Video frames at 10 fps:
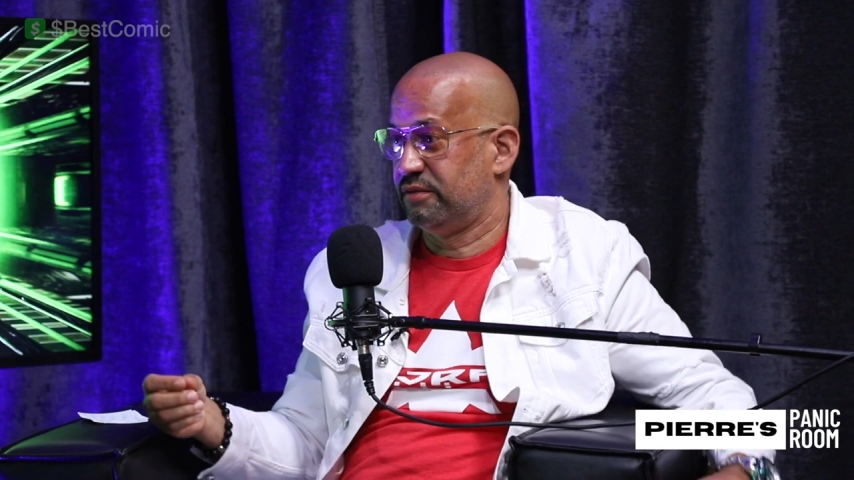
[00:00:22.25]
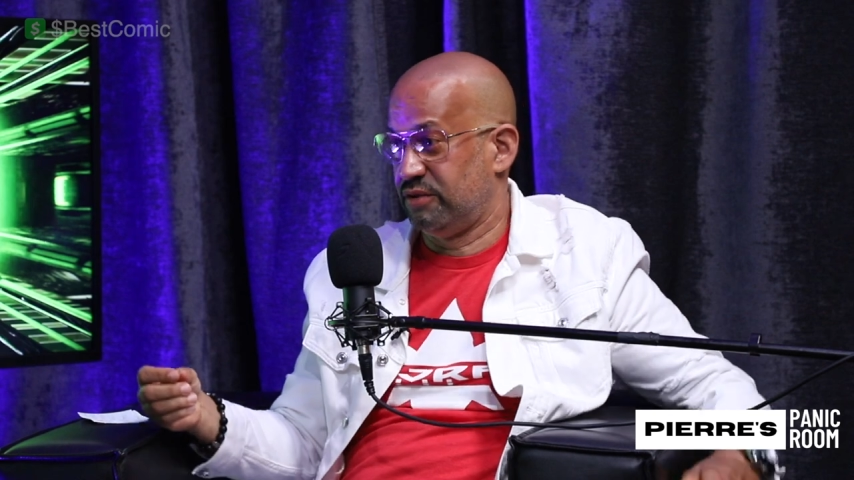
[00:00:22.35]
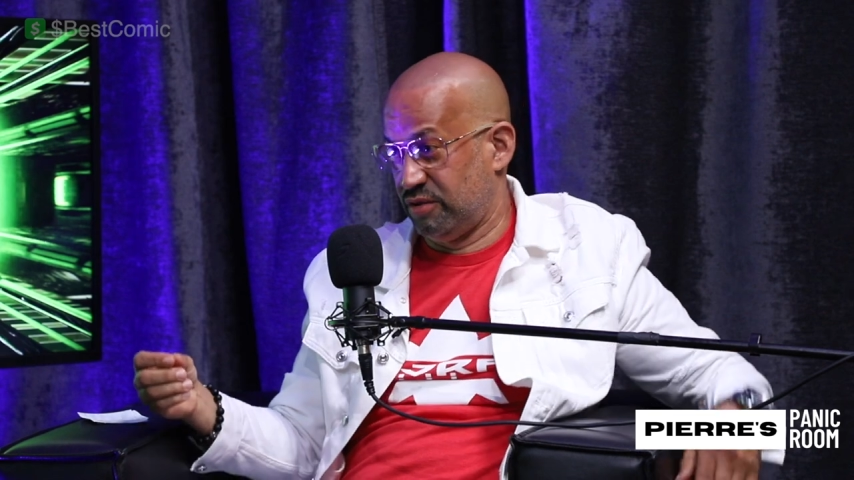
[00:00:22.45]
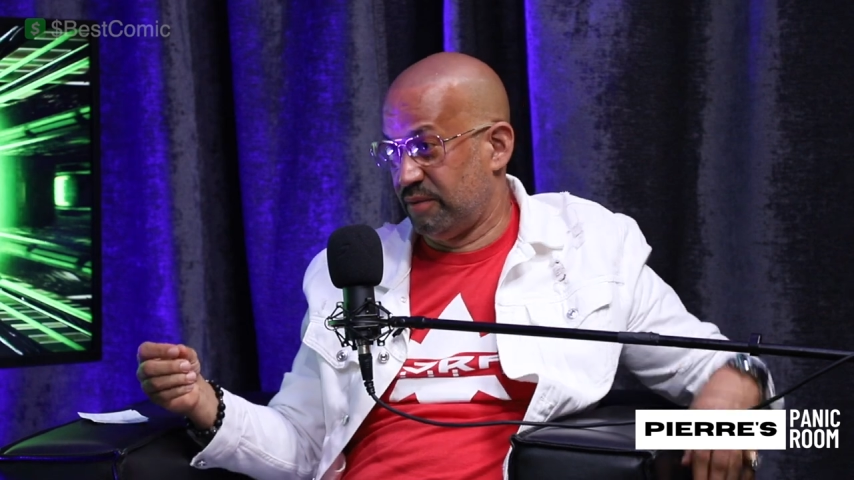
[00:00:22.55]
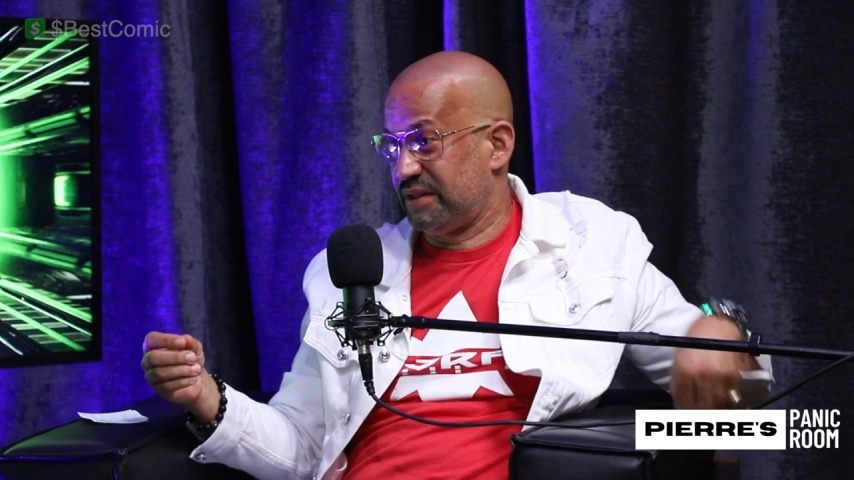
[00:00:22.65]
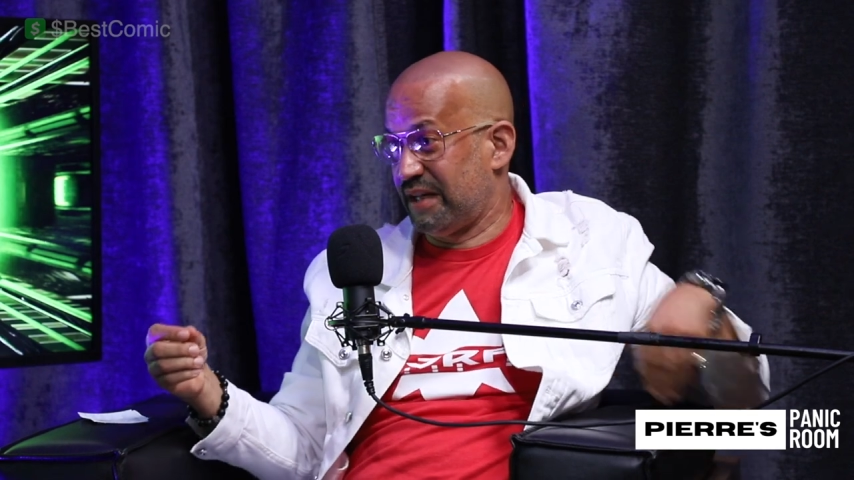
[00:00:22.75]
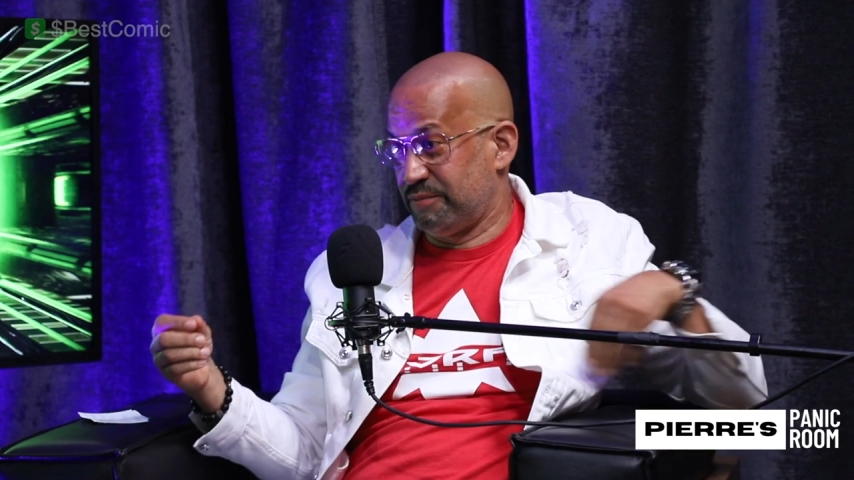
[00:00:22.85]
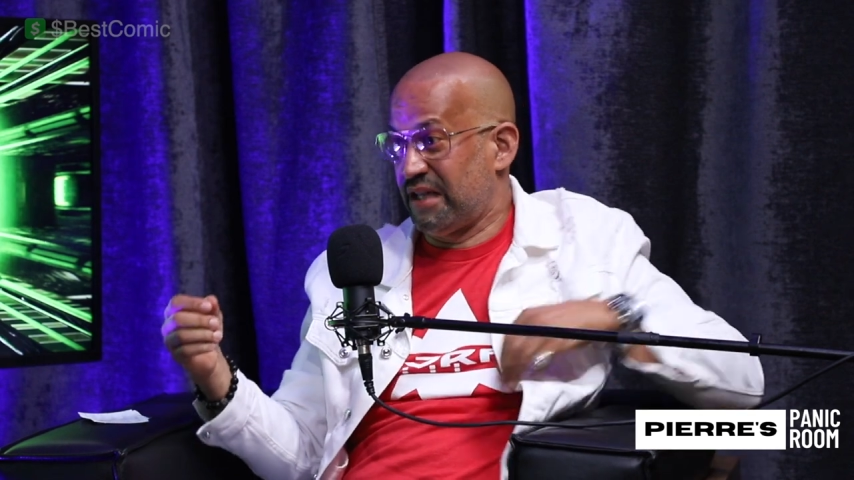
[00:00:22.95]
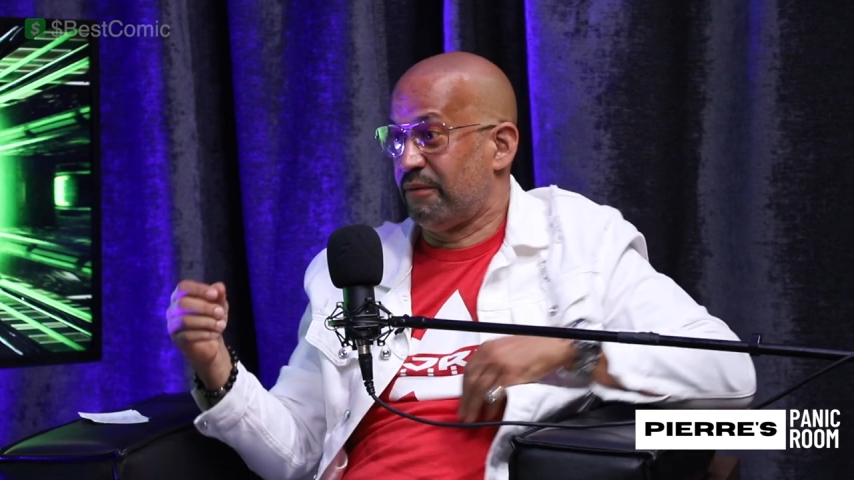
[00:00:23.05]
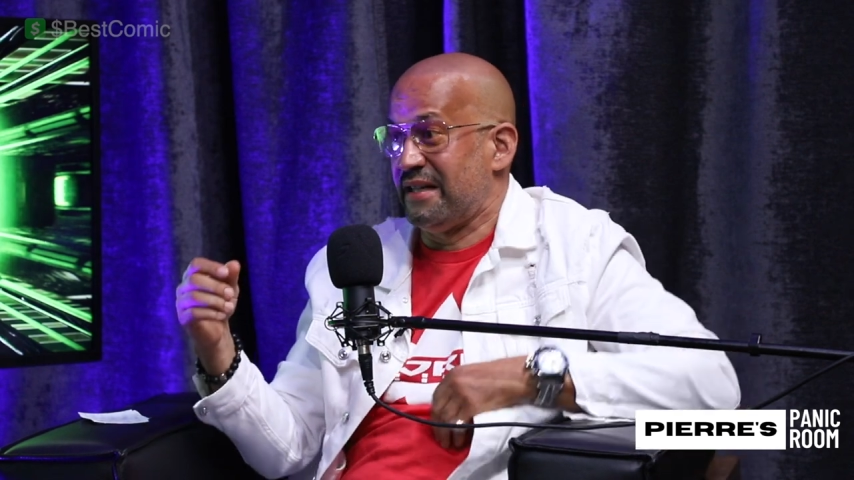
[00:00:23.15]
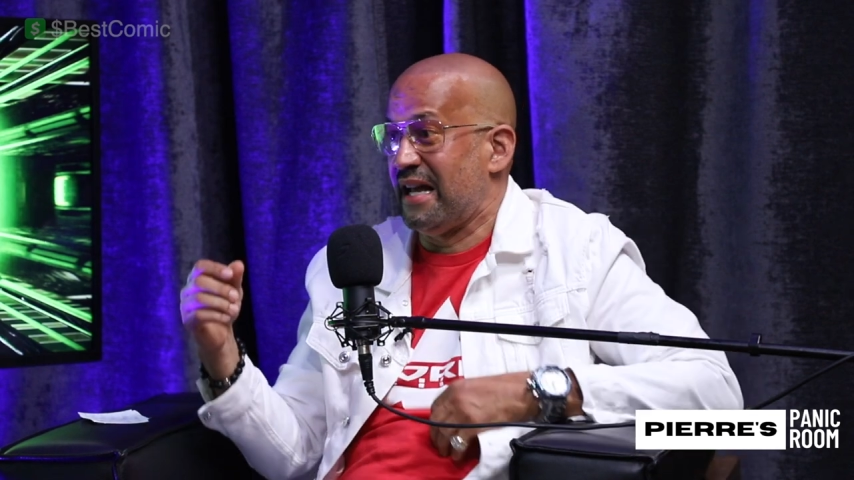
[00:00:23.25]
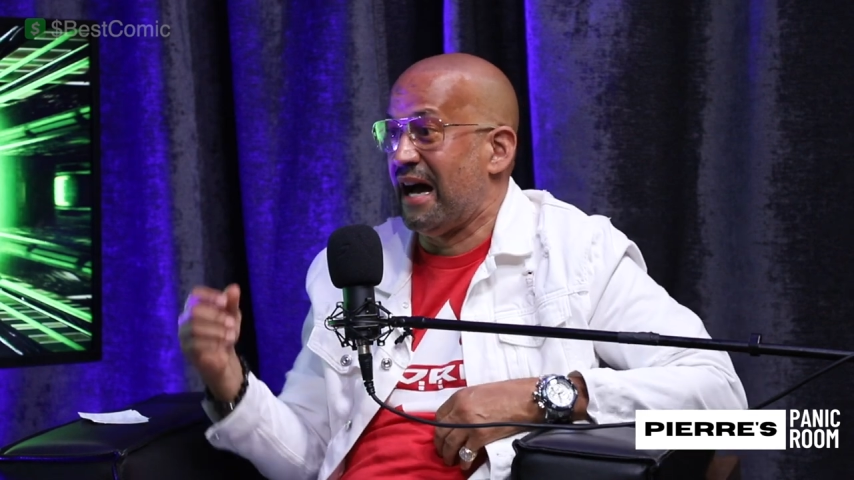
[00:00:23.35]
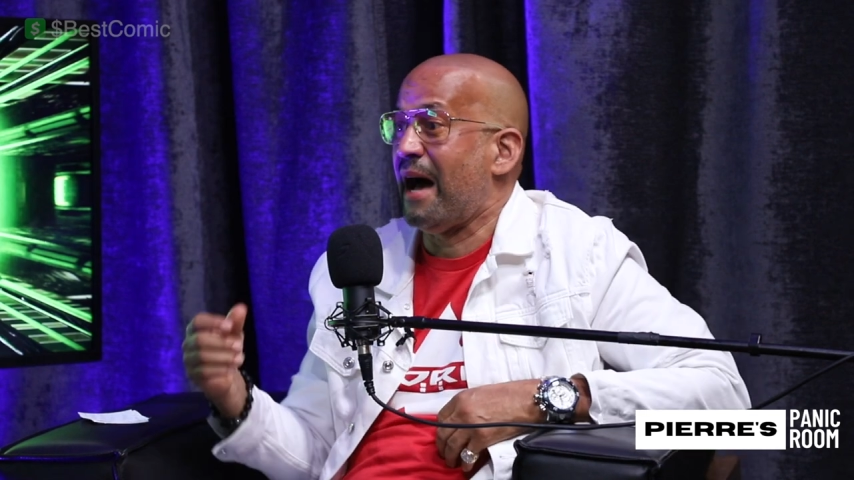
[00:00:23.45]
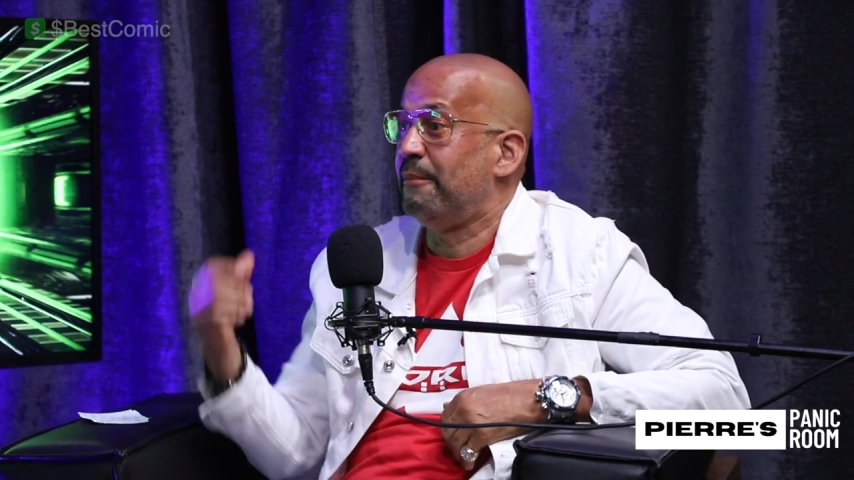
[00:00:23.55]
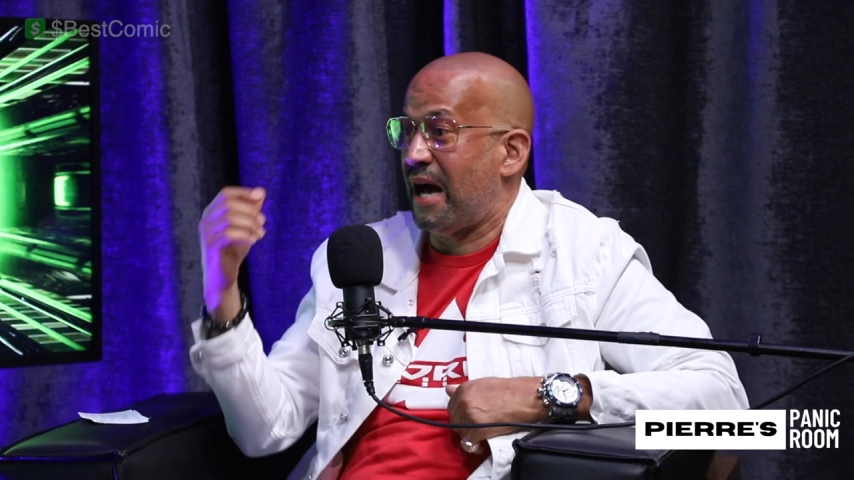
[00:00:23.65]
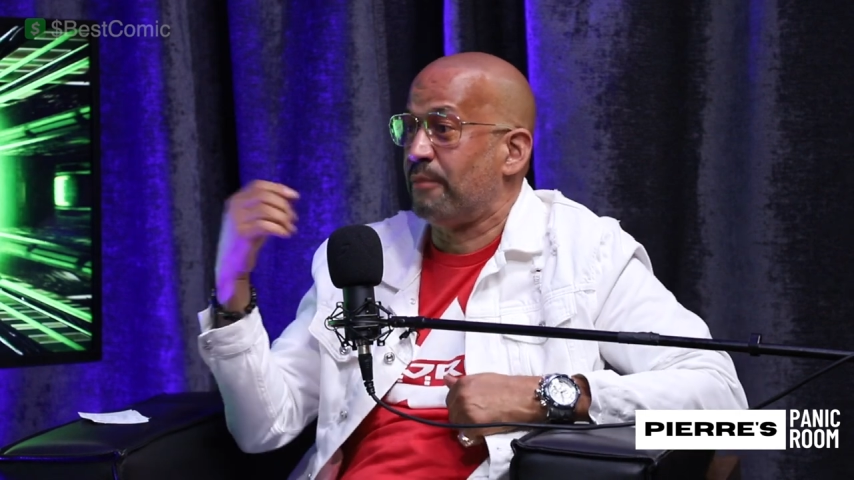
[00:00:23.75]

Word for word: You know what I'm saying? I'm gonna tell you right now, I'm,